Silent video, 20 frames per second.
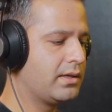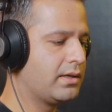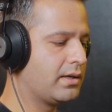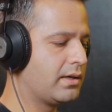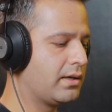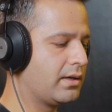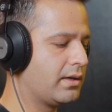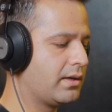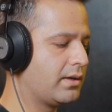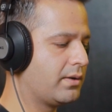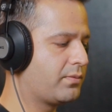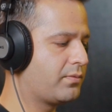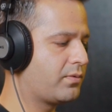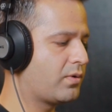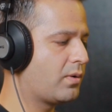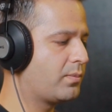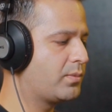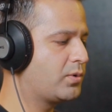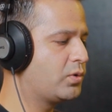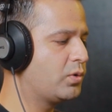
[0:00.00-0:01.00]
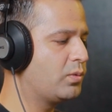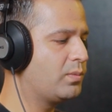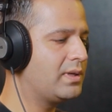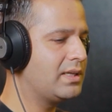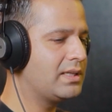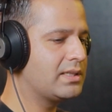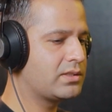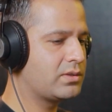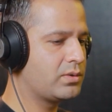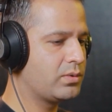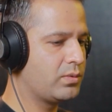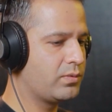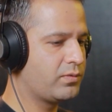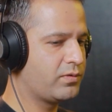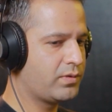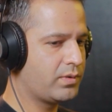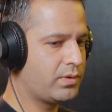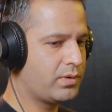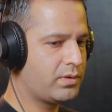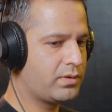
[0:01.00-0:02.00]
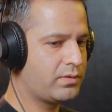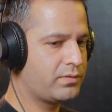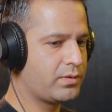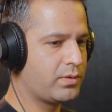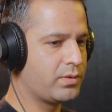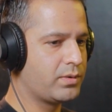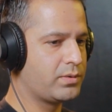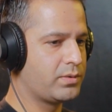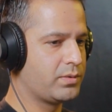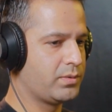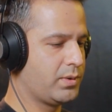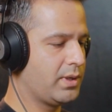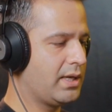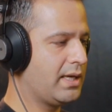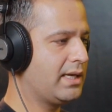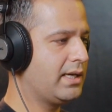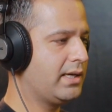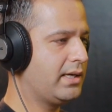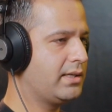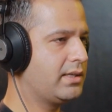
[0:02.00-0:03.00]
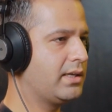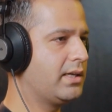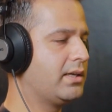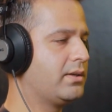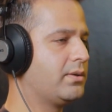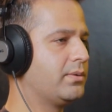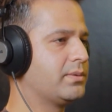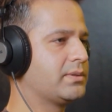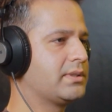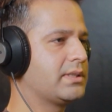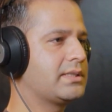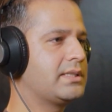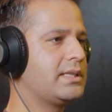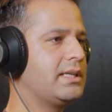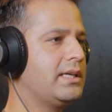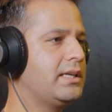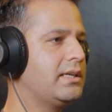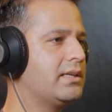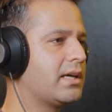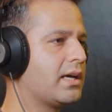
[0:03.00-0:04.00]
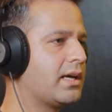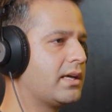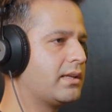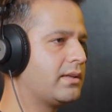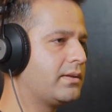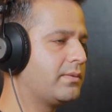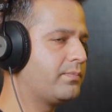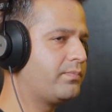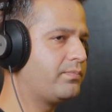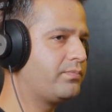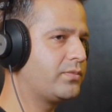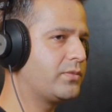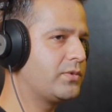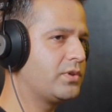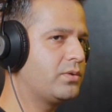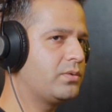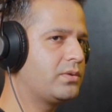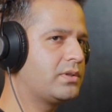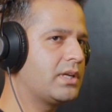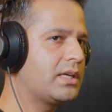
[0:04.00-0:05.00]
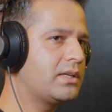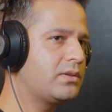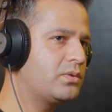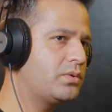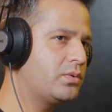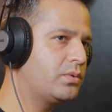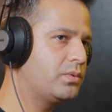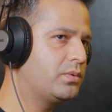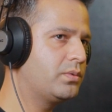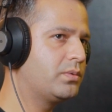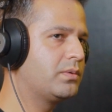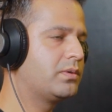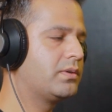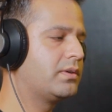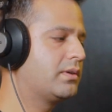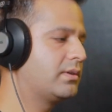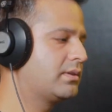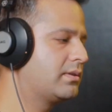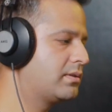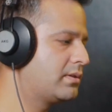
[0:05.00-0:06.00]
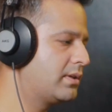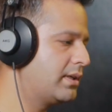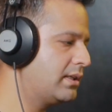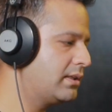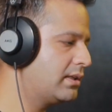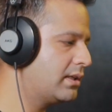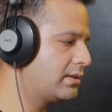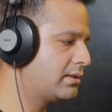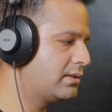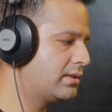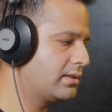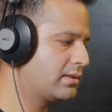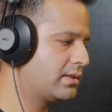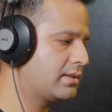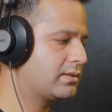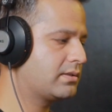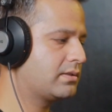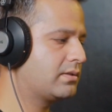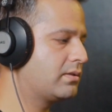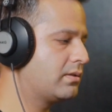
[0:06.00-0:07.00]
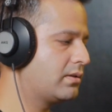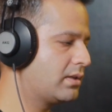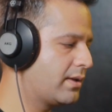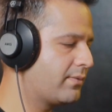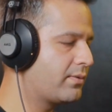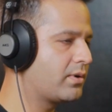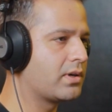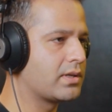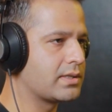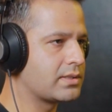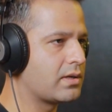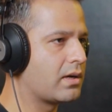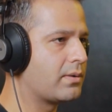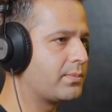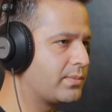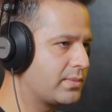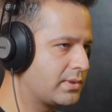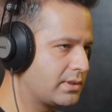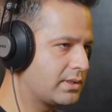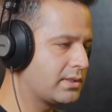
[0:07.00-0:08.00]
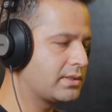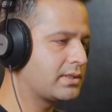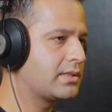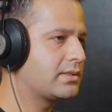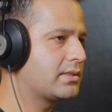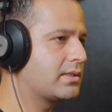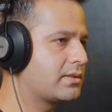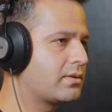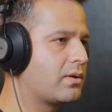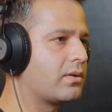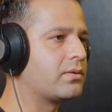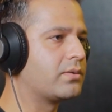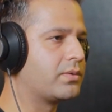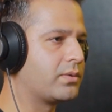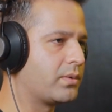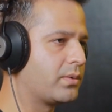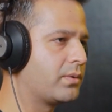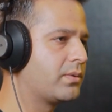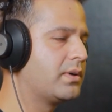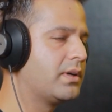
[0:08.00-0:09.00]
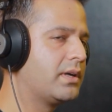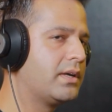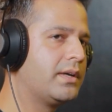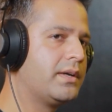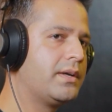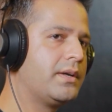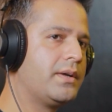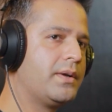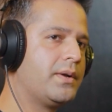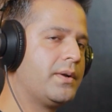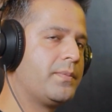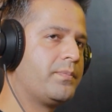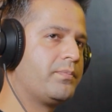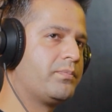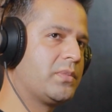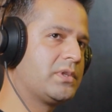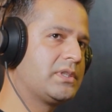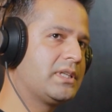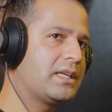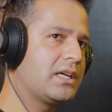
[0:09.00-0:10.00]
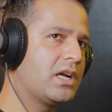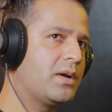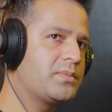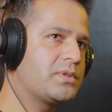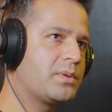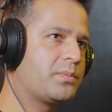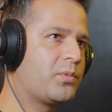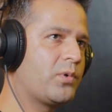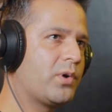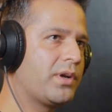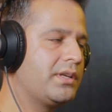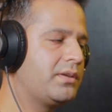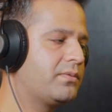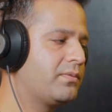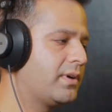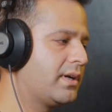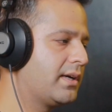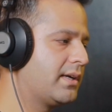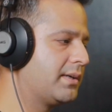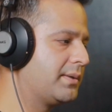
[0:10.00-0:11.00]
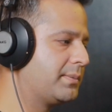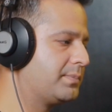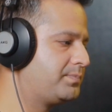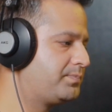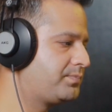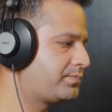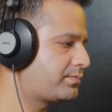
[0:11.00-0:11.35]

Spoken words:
from 2 meals to 4, 4 to 8, 8 to 16, and you tend to think that this is never going to stop. This is just going to grow. But there comes a point where